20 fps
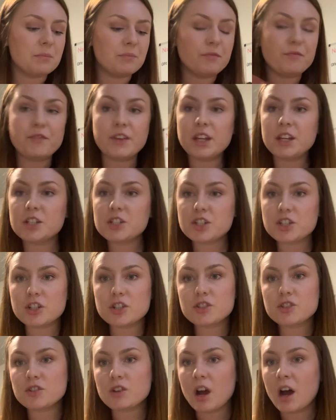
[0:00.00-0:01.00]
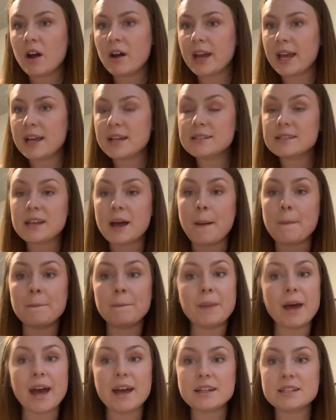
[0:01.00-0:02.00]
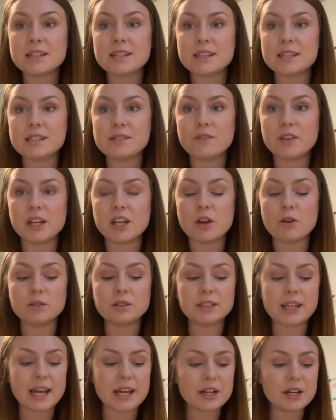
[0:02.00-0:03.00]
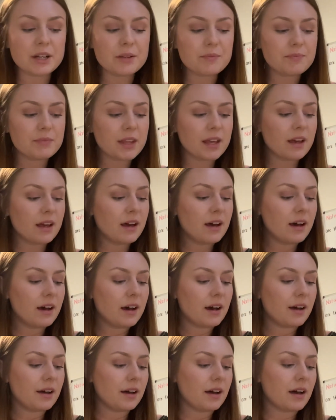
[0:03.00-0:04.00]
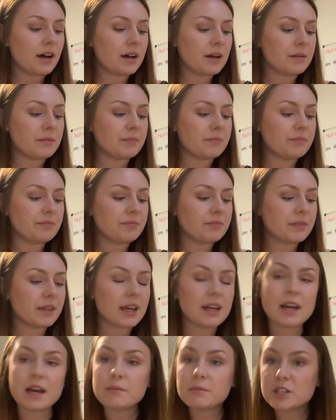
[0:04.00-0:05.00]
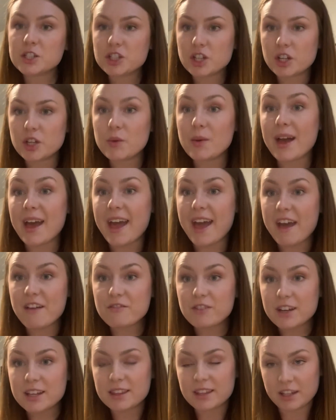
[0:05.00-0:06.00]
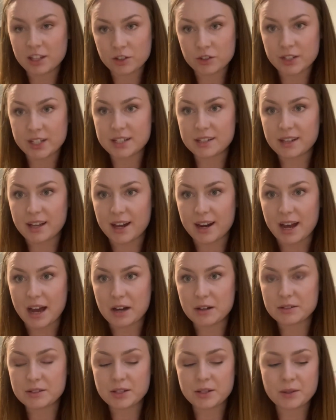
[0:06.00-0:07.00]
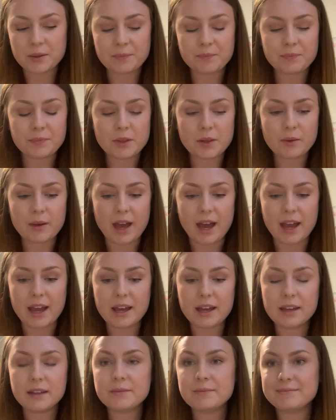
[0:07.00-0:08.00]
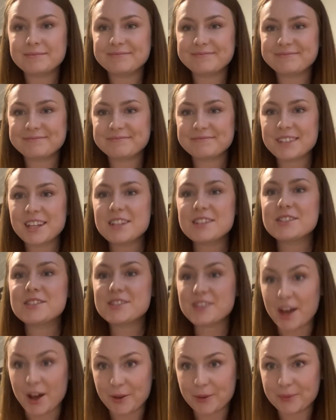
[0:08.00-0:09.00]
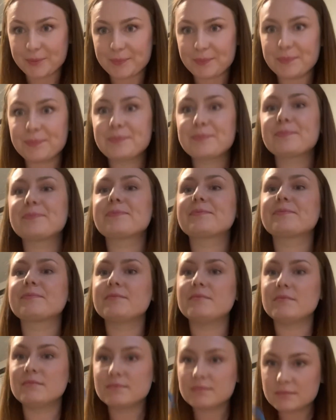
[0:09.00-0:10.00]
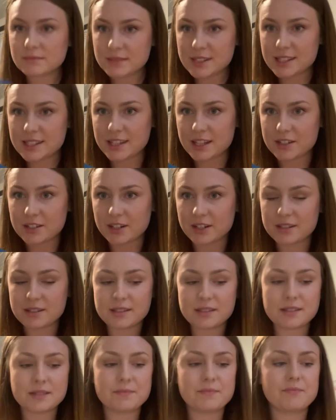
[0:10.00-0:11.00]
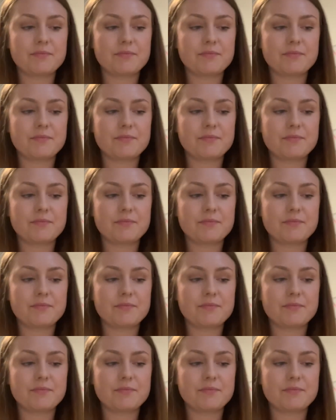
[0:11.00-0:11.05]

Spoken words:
finish your drawings, come back to this video later, and I'm going to show you everything you'll need to cut out, okay? So, scissors,